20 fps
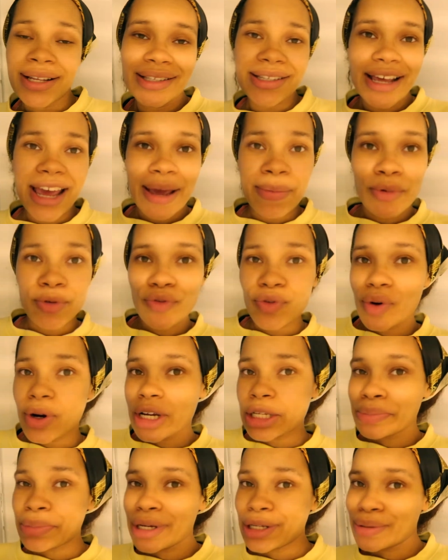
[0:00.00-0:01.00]
table for
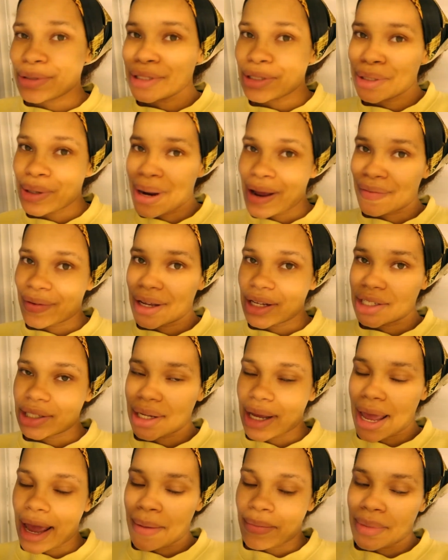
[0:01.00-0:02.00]
us because we still don't have kitchen
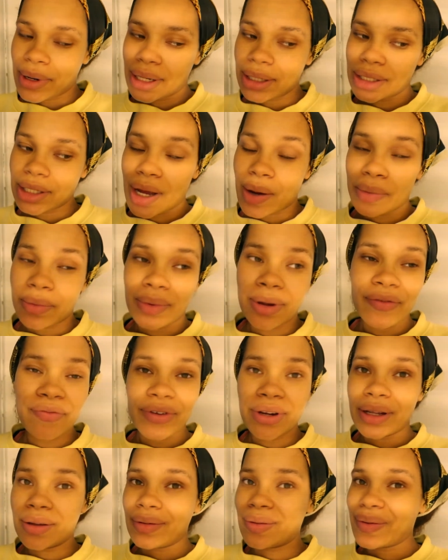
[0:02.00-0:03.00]
cabinets. Y'all
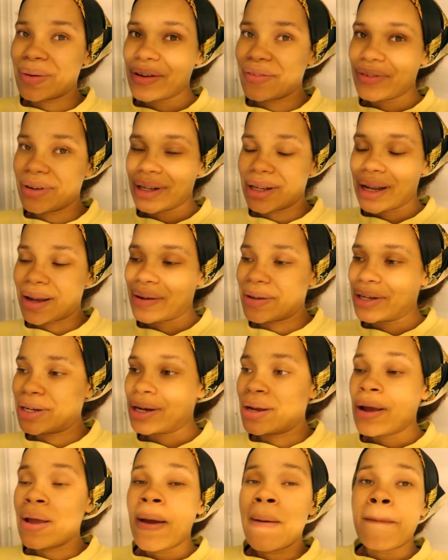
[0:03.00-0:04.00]
roughing it, we're roughing it out
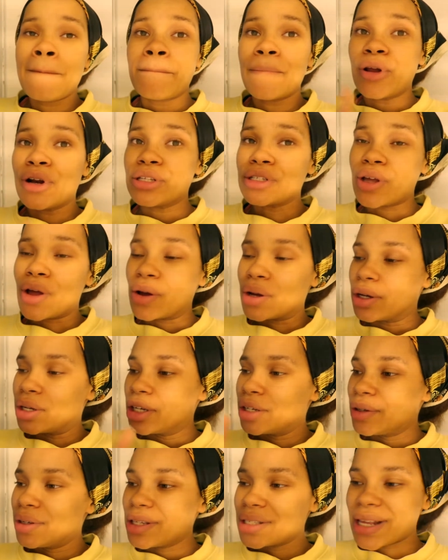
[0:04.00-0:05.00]
here, but it's all
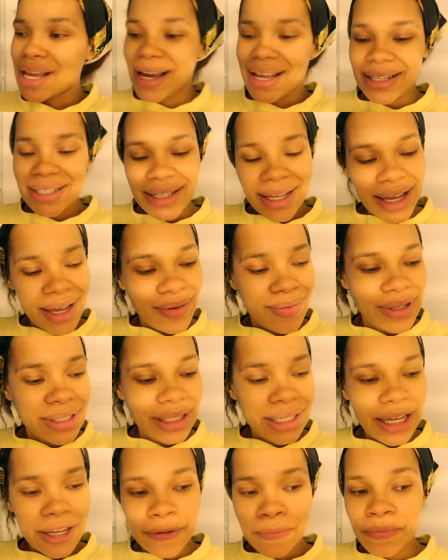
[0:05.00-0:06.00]
good because like I said, once
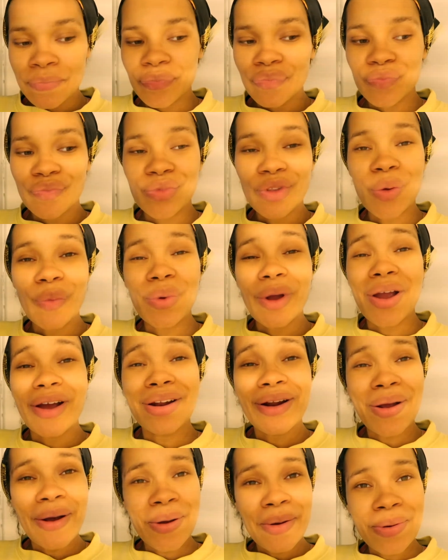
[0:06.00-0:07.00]
again, we're
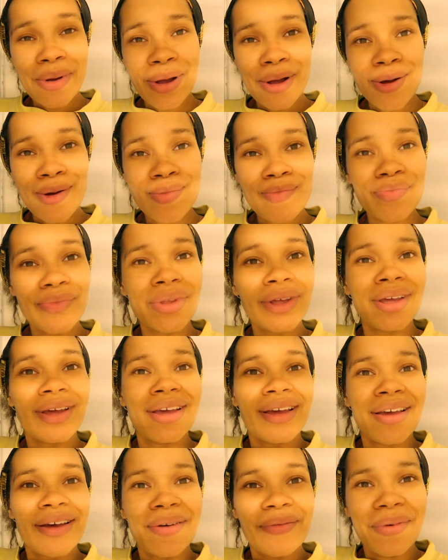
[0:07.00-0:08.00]
in our own home,
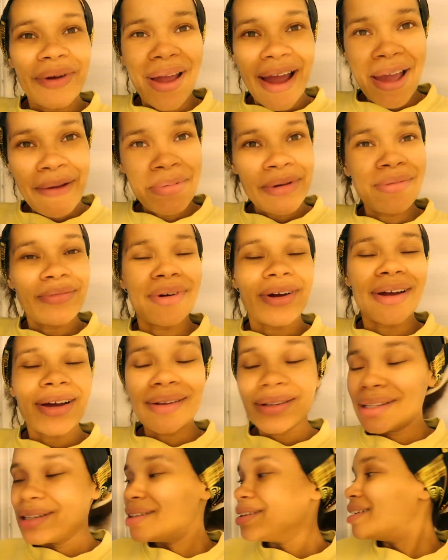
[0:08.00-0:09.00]
we're happy, we're
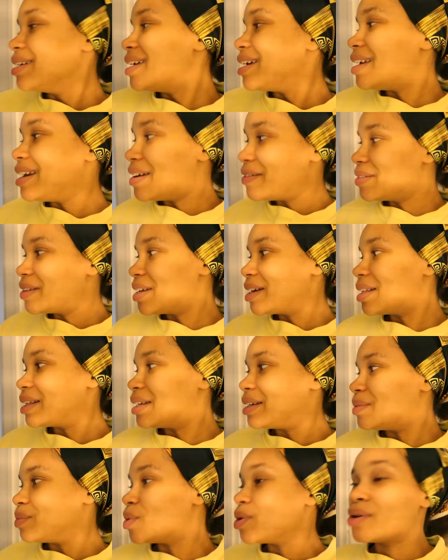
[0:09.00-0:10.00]
healthy, and everything
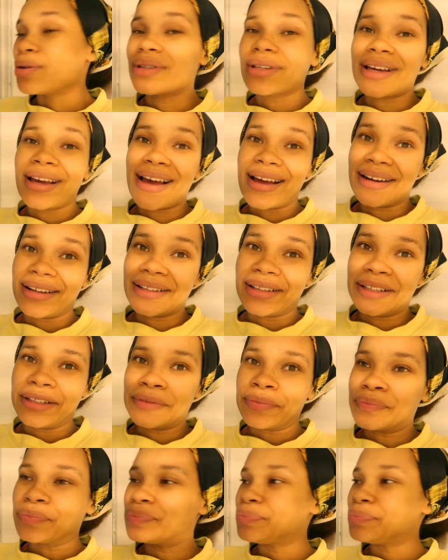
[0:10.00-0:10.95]
clean. Well, kind of clean.